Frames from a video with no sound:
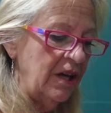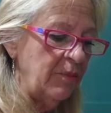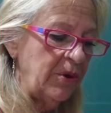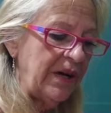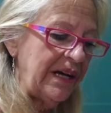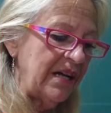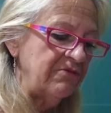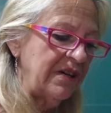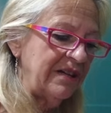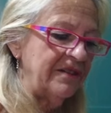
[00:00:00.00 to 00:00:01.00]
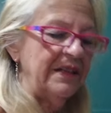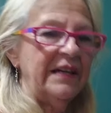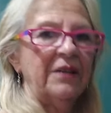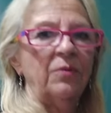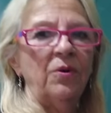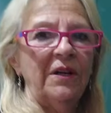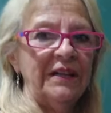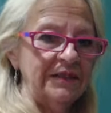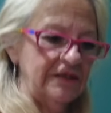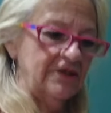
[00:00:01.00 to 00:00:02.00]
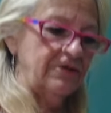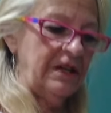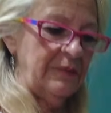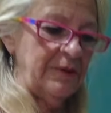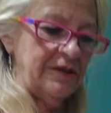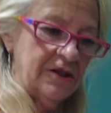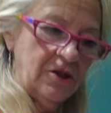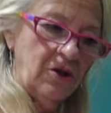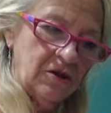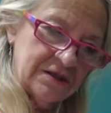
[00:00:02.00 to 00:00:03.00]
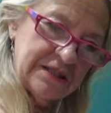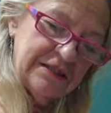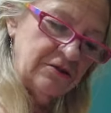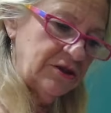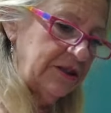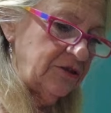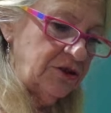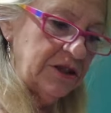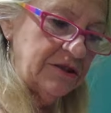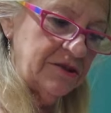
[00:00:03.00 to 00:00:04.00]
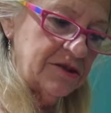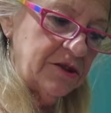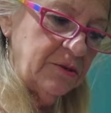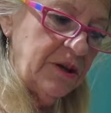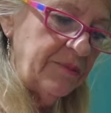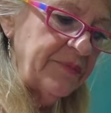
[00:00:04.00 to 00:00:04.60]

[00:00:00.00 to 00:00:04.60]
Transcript: but I rather like what I describe as a cocktail chicken skewer.